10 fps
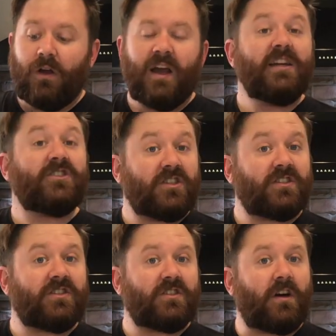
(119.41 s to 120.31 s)
it's just
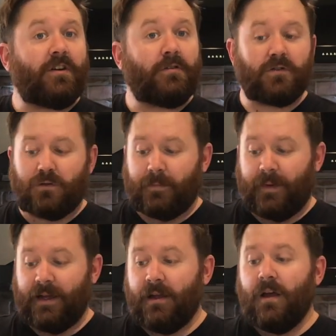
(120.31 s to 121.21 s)
a star nozzle to
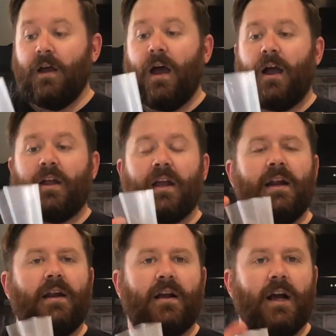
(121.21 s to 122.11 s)
me. And you're going to
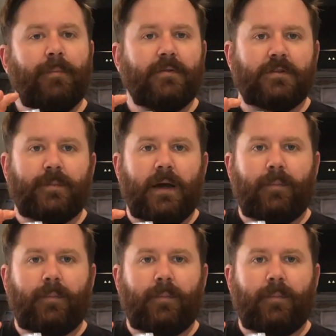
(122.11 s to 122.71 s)
need a couple of spare